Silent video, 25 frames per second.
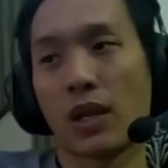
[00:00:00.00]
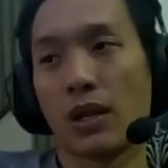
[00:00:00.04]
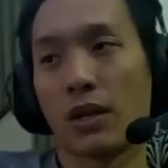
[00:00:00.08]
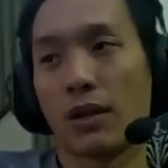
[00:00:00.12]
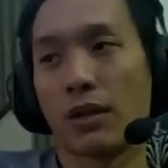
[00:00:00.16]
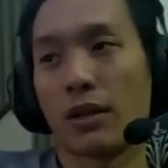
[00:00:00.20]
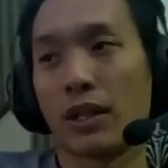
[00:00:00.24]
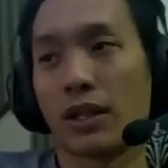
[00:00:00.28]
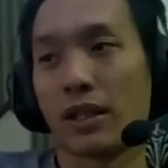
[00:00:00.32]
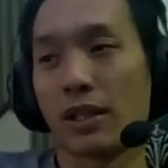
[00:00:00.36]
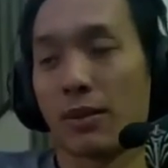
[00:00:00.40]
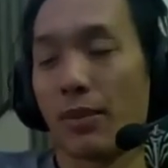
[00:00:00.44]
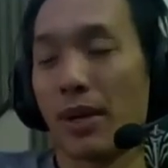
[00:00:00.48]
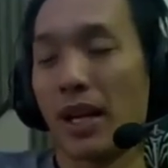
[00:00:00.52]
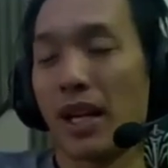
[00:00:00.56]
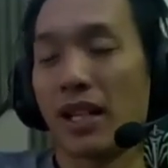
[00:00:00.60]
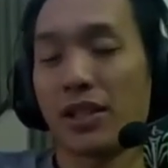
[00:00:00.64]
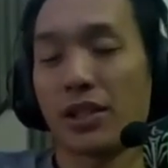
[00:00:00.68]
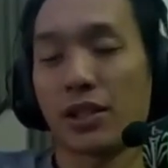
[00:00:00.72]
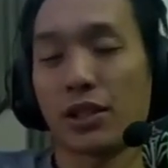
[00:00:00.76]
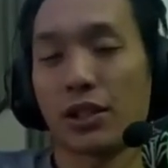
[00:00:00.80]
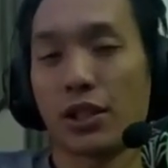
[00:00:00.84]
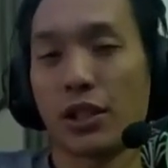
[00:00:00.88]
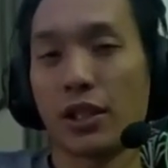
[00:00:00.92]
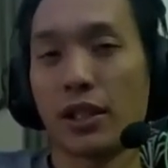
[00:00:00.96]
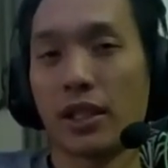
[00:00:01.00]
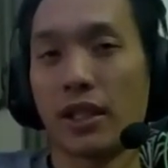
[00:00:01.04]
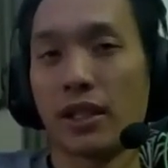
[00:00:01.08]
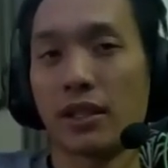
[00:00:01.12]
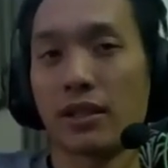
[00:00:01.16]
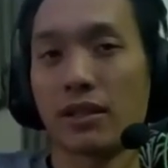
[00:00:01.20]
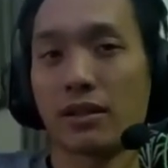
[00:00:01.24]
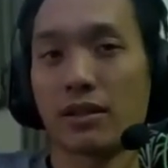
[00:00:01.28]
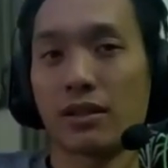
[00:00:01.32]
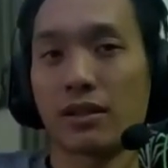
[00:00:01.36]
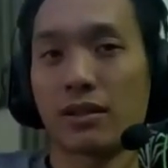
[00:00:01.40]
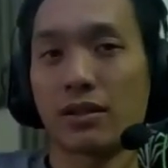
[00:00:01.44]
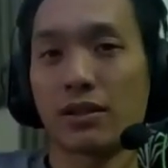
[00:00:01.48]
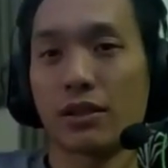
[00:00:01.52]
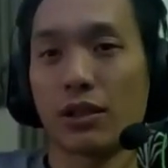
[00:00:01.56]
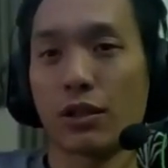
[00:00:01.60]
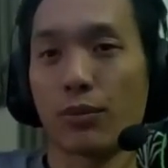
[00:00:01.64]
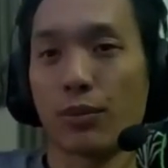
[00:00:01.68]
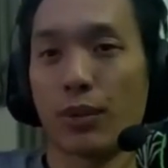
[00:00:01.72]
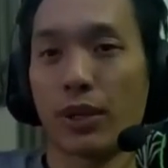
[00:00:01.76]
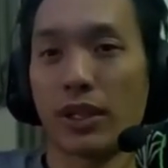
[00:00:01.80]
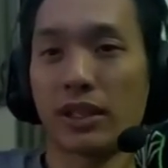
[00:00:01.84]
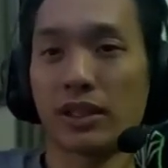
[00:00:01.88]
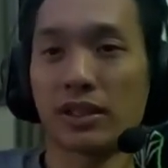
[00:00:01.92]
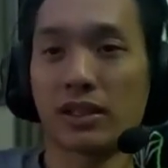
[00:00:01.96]
In the past, you couldn't, so
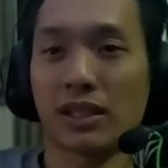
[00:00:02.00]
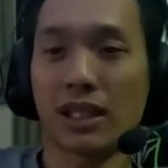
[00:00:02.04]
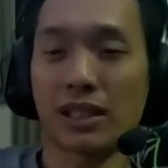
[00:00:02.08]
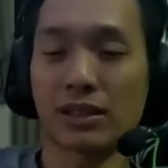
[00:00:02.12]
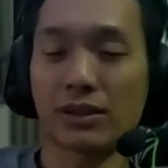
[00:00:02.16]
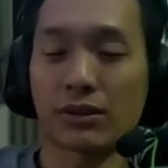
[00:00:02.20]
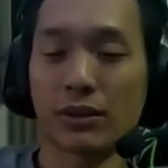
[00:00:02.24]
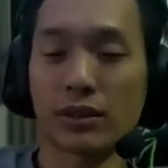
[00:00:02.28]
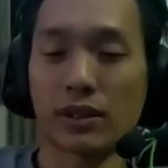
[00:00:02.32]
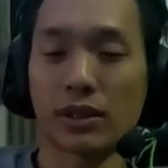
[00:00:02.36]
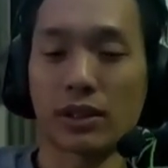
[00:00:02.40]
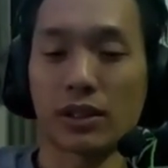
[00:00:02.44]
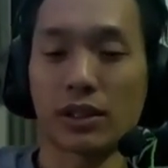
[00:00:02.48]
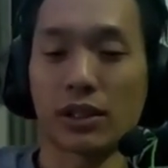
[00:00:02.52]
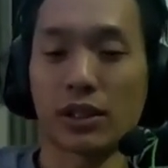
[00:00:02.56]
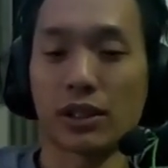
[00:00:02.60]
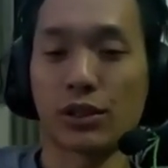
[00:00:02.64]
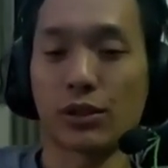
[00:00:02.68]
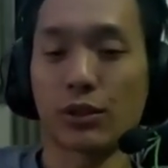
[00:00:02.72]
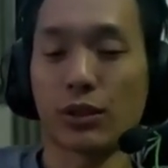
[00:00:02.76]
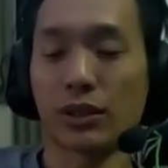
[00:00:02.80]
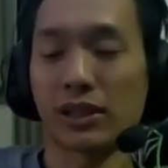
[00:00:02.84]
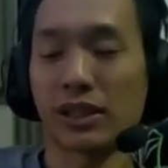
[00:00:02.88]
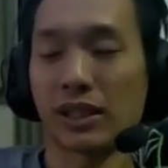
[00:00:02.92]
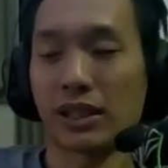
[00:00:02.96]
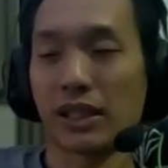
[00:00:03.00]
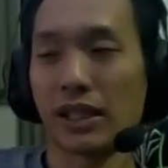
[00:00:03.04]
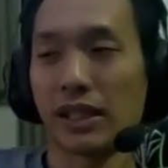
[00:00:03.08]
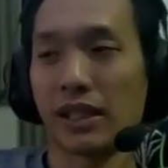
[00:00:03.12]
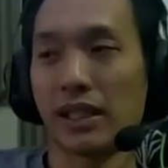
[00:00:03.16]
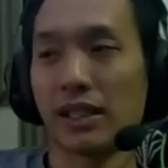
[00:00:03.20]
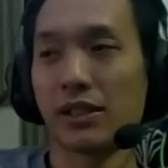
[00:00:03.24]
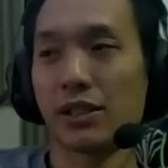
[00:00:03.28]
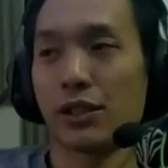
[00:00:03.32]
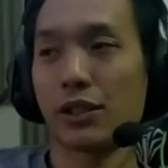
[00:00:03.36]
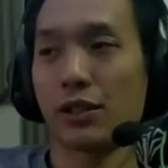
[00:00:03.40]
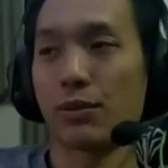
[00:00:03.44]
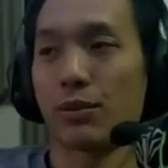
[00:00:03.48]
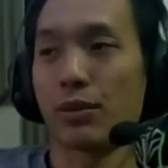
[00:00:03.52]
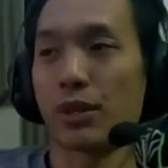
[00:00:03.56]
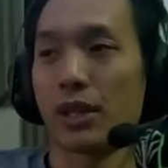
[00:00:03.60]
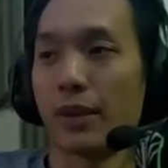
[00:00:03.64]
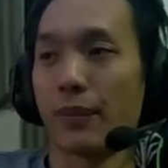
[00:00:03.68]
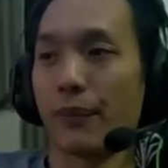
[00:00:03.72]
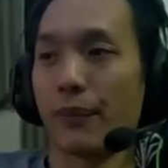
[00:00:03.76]
penny stocks were a good choice to get into, but